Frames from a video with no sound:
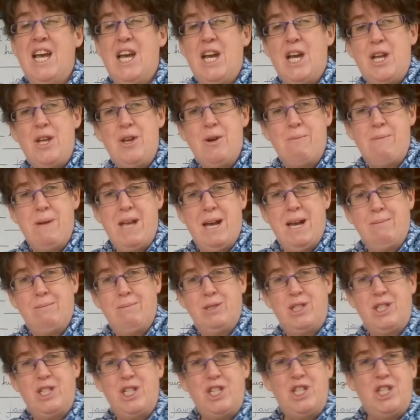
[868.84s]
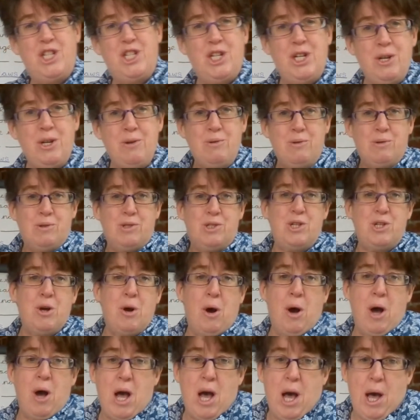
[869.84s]
You'll be able to choose
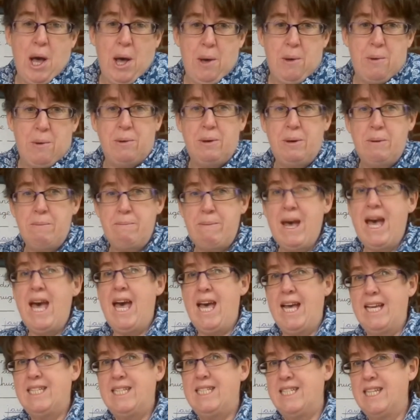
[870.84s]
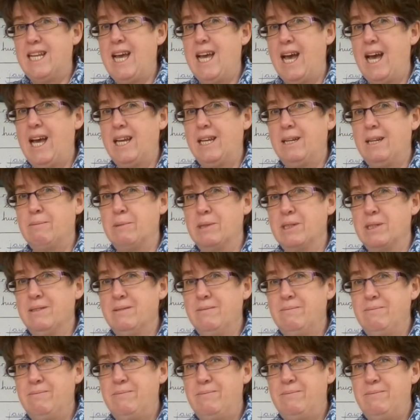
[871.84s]
your own pet animal,
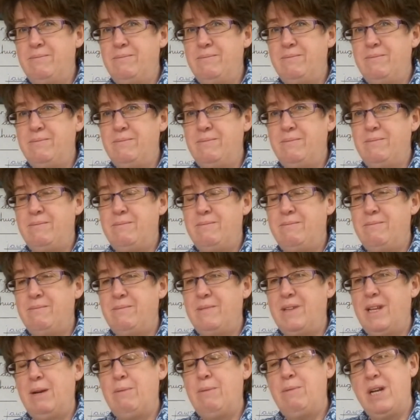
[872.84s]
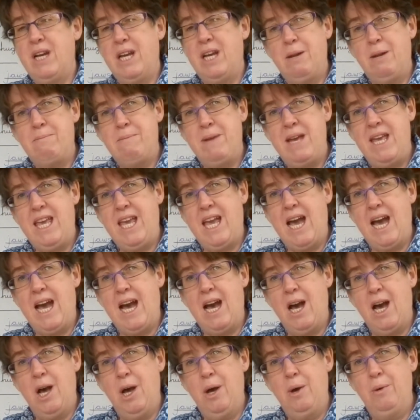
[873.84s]
and we're going to make our
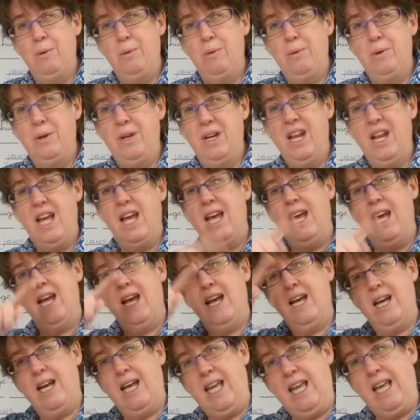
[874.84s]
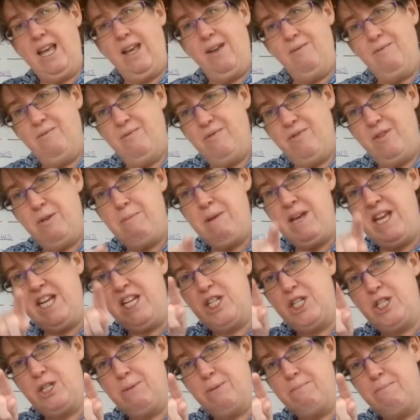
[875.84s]
own
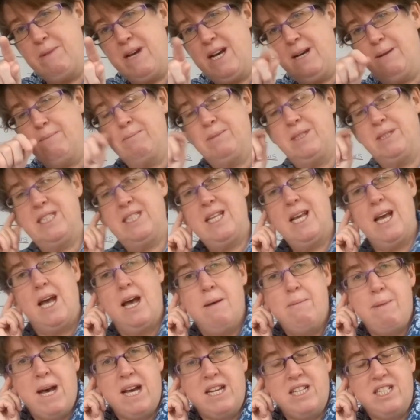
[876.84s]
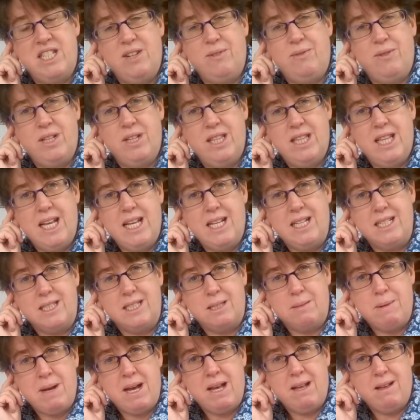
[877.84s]
information maps about different things
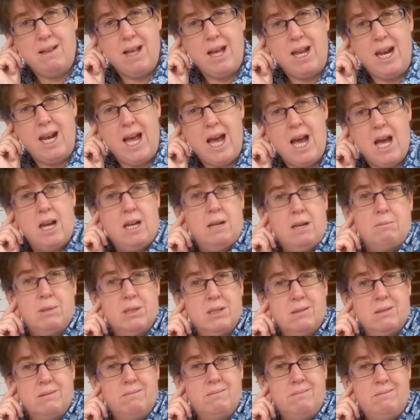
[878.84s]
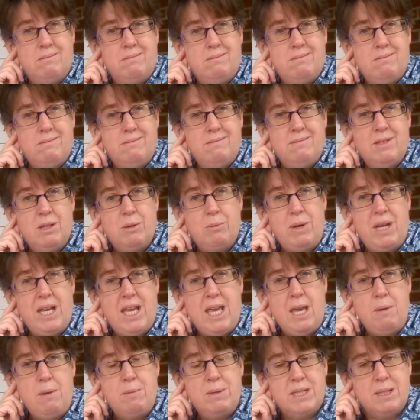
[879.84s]
about an animal that we
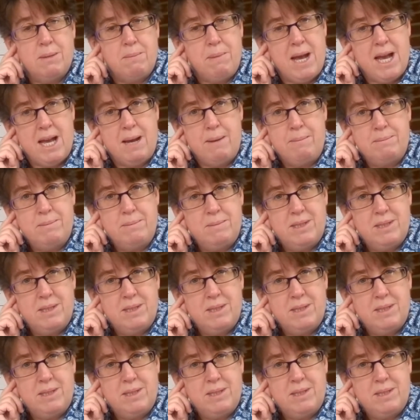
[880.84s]
keep as a pet.